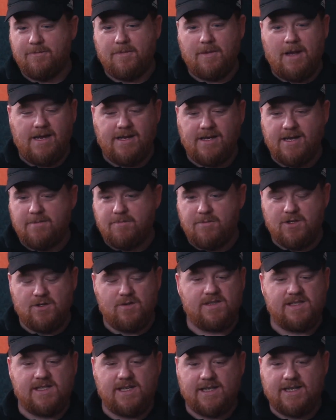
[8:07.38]
I did
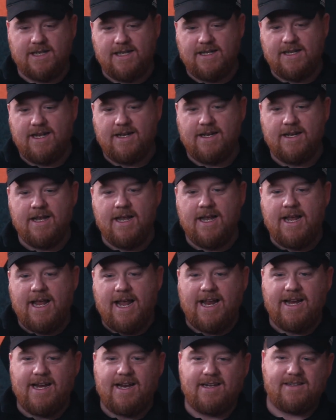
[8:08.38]
music, and
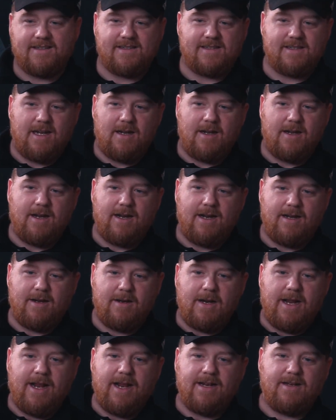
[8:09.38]

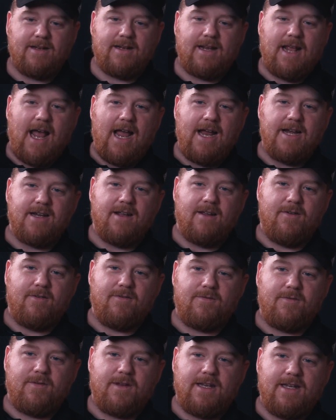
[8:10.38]
it kind
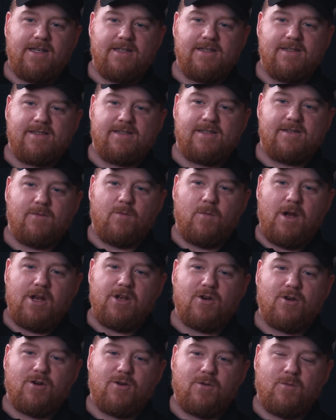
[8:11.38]
of is when
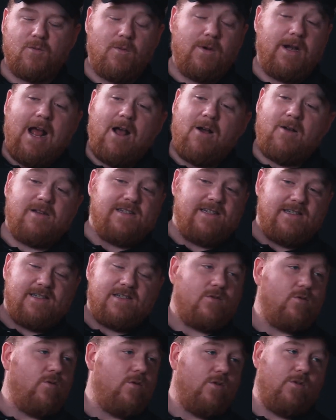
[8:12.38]
I was in
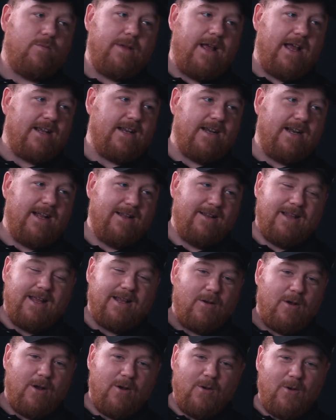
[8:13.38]
school back in
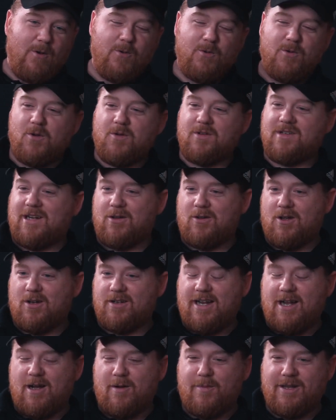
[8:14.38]
like who knows how
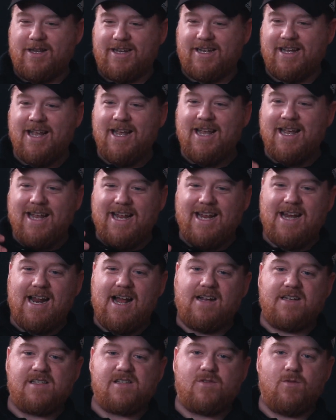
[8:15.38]
long now, but like in
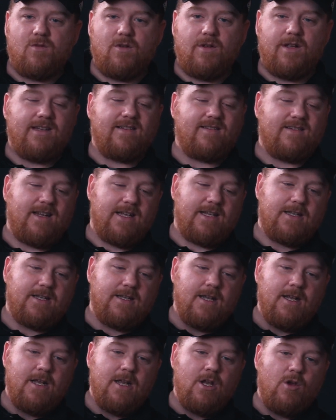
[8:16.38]
high school, it's
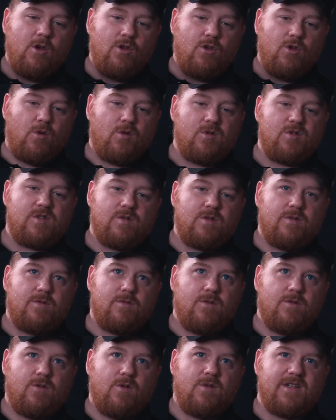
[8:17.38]
like those
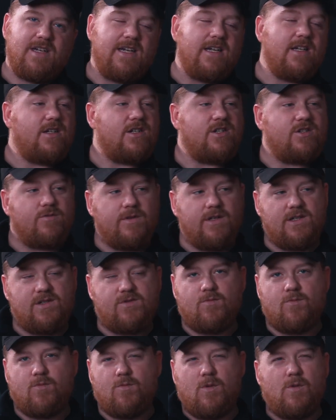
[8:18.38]

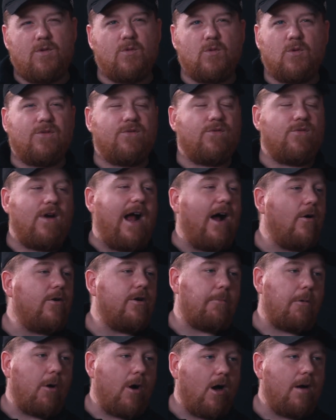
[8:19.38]
industries weren't frowned
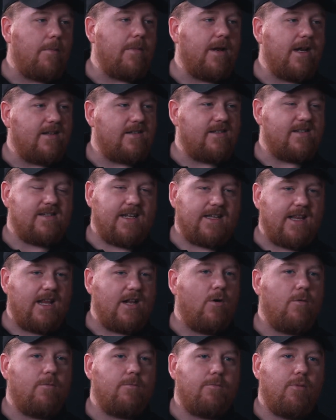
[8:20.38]
upon, but it's just like they
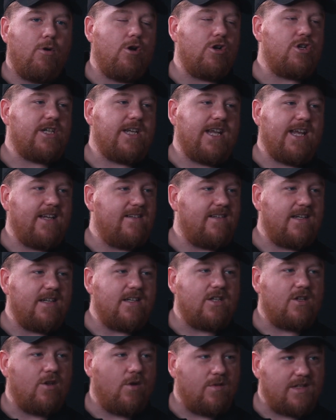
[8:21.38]
don't push kids
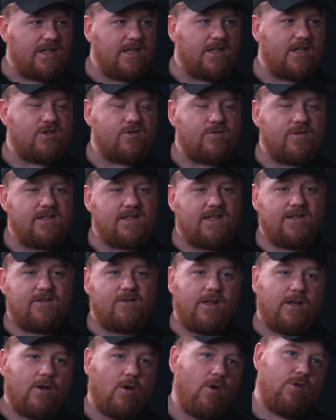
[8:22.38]
into those industries because
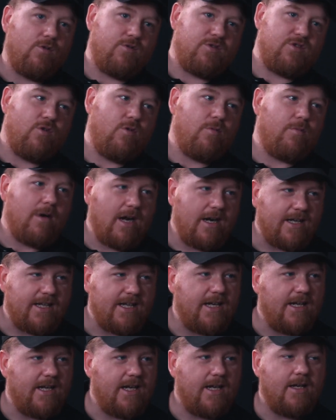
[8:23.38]
they're like, well, there's no
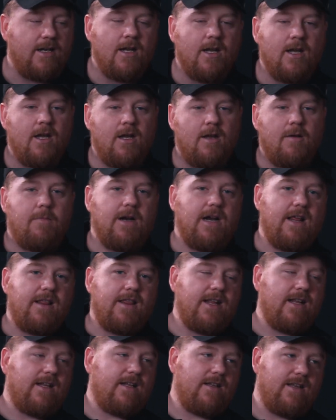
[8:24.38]
money in it. But I
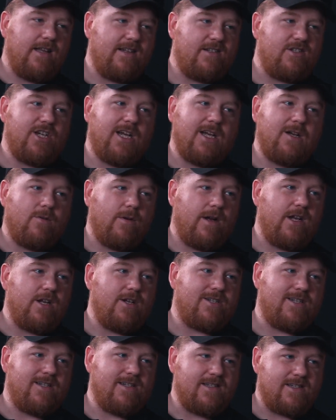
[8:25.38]
think this
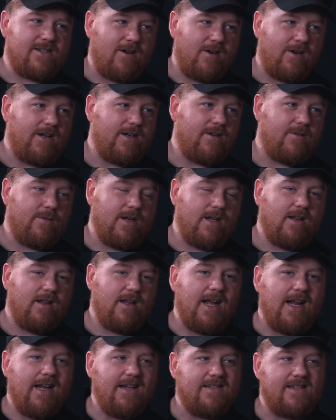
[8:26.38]
generation's starting to
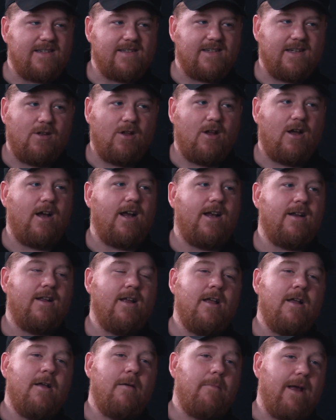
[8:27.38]
realize it's a lot
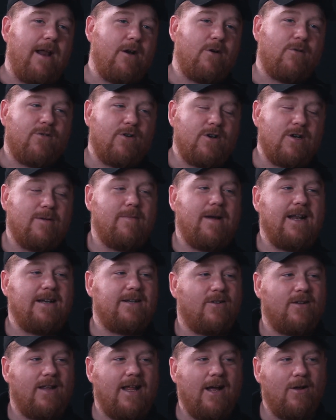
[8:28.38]
better for your
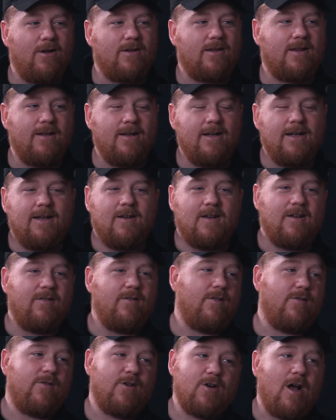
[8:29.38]
mental health, even
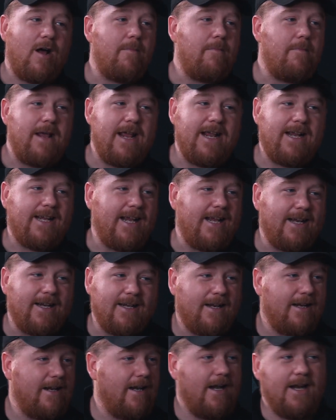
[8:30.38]
if you're not
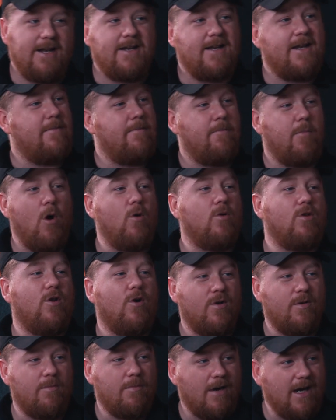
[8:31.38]
making a
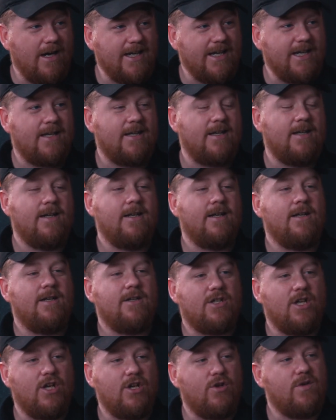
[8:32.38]
boatload of money,
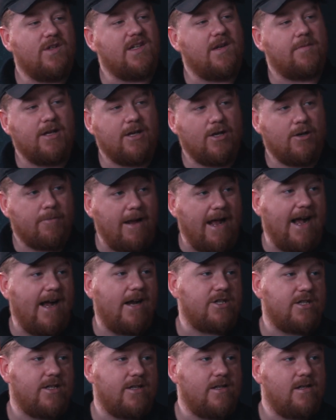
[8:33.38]
to do something you're
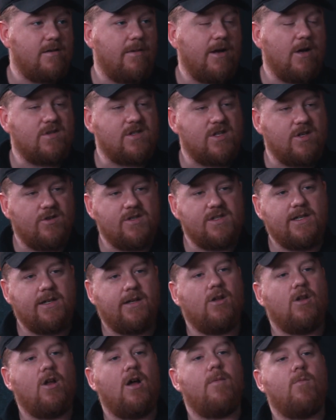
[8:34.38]
passionate about. So you're seeing
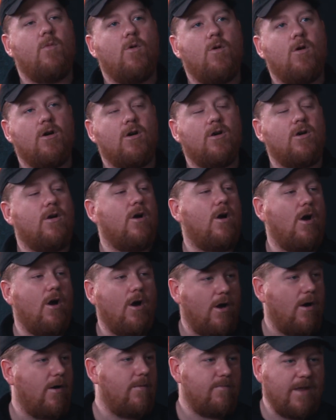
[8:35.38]
a lot more
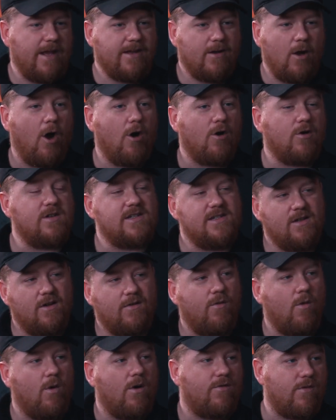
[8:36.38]
like arts in the
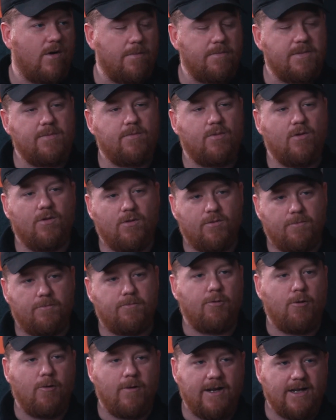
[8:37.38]
forefront, people
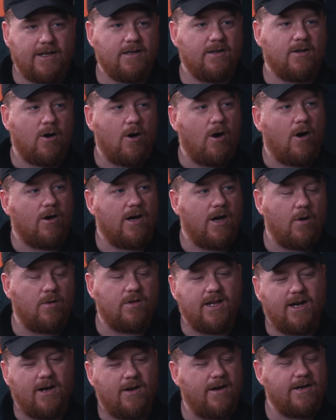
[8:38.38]
putting their art
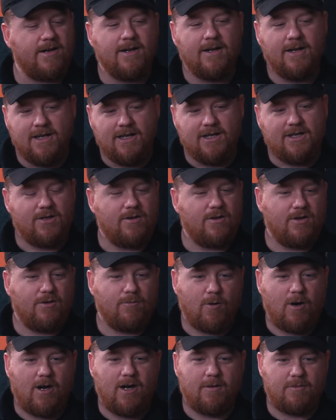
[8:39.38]
out there. And you
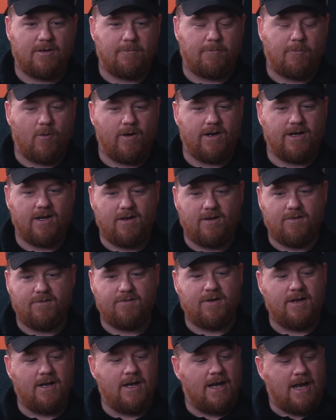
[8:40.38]
brought up the point
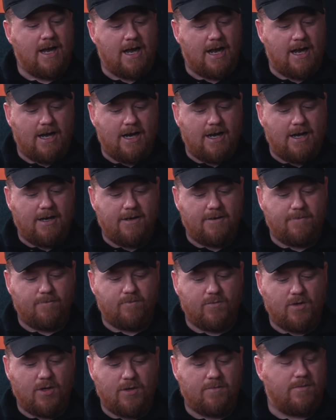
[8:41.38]
of
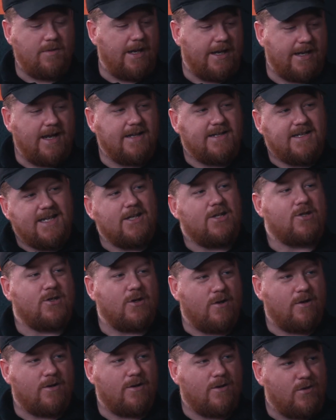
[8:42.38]
like a
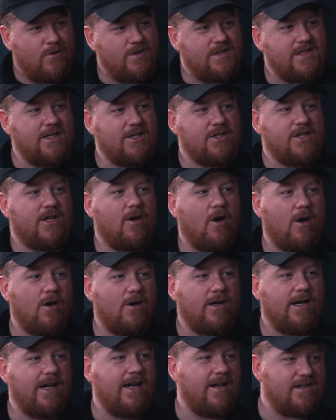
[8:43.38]
teacher who's teaching
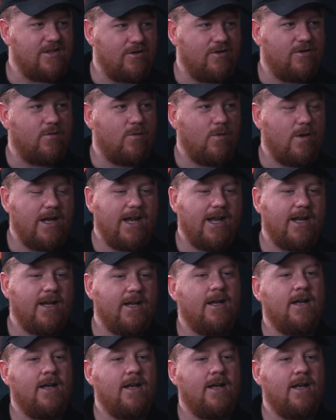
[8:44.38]
art a certain way.